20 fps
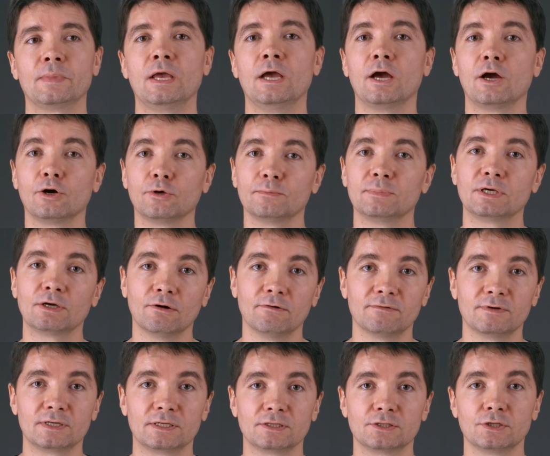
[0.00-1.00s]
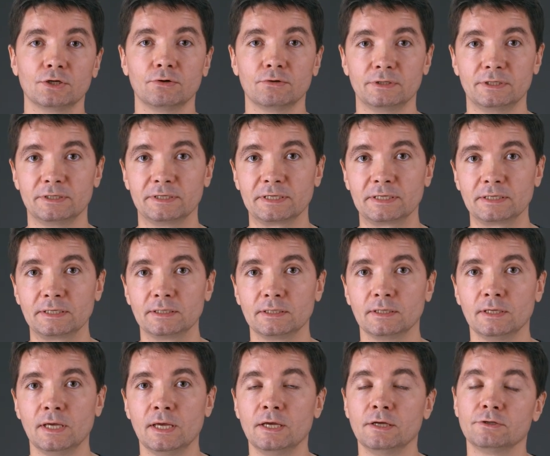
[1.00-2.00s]
I won't be covering soldering,
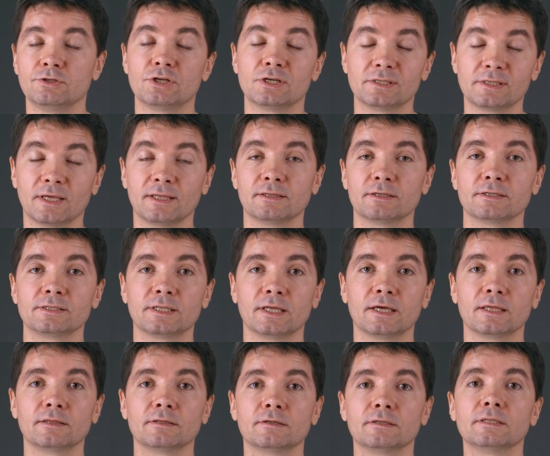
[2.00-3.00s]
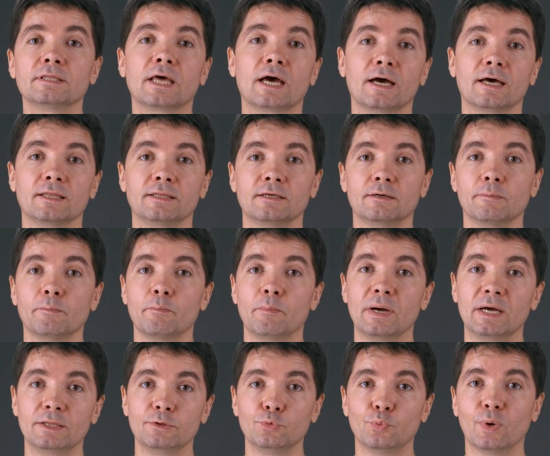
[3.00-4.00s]
just understand that
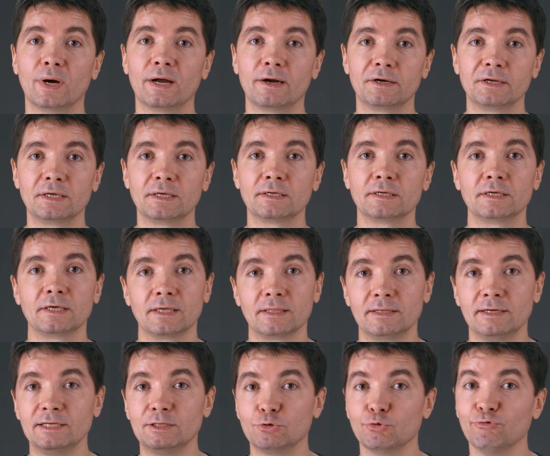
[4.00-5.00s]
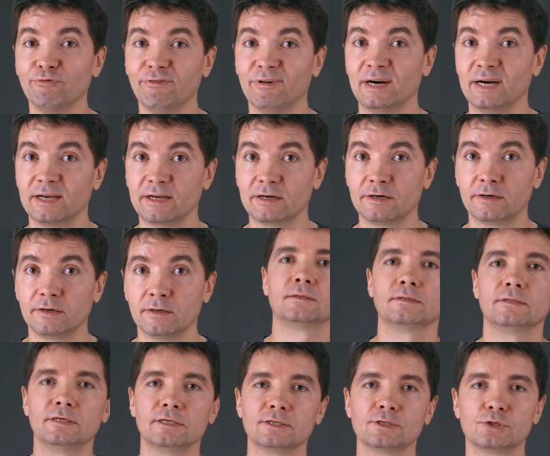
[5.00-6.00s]
bad wiring can lead to fire.
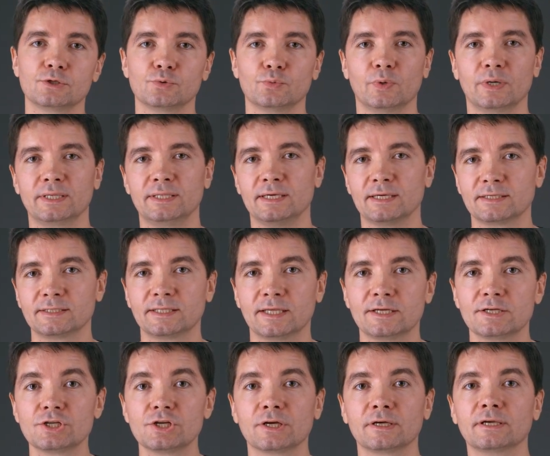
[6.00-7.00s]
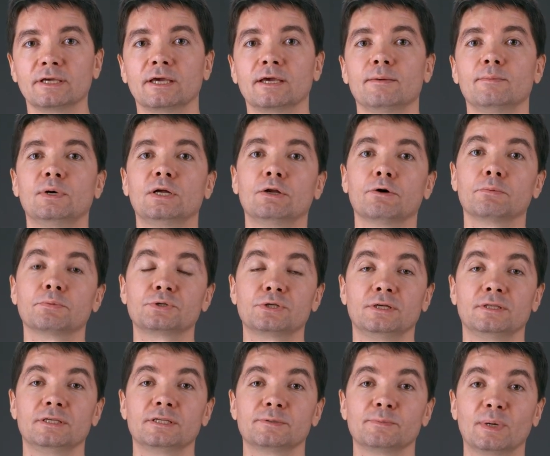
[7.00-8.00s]
This is why the extension cable option
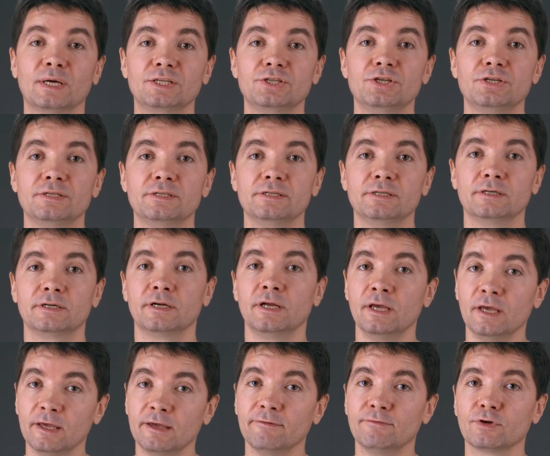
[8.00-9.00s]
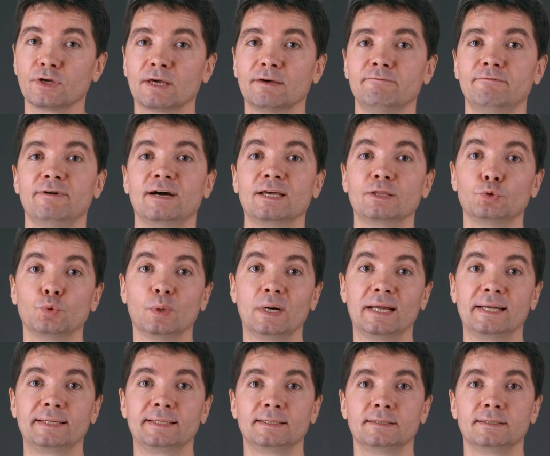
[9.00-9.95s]
is much easier if you can find one.